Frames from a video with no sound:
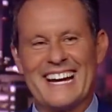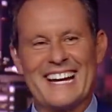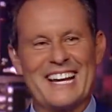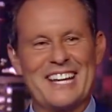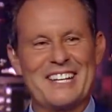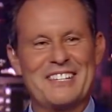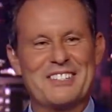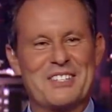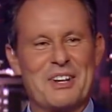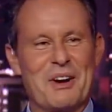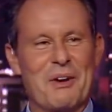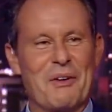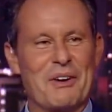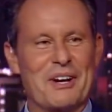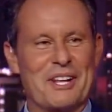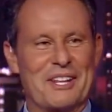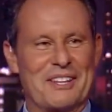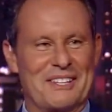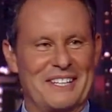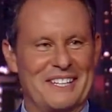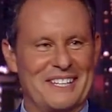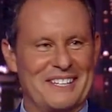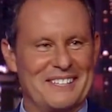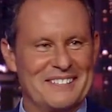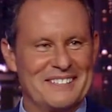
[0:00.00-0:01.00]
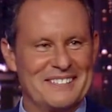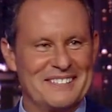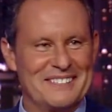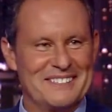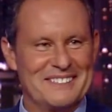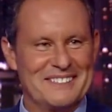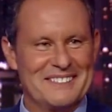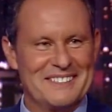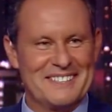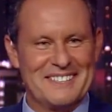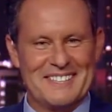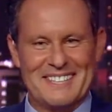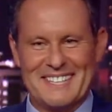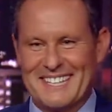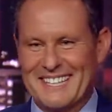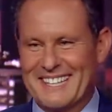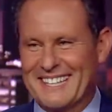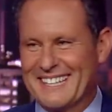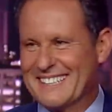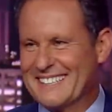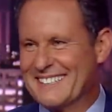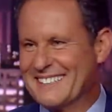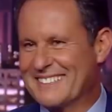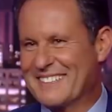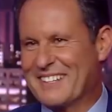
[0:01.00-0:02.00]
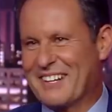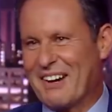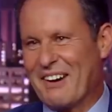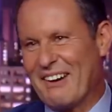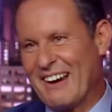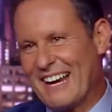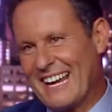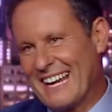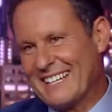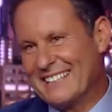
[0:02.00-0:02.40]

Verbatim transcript: didn't do anything. Go ahead.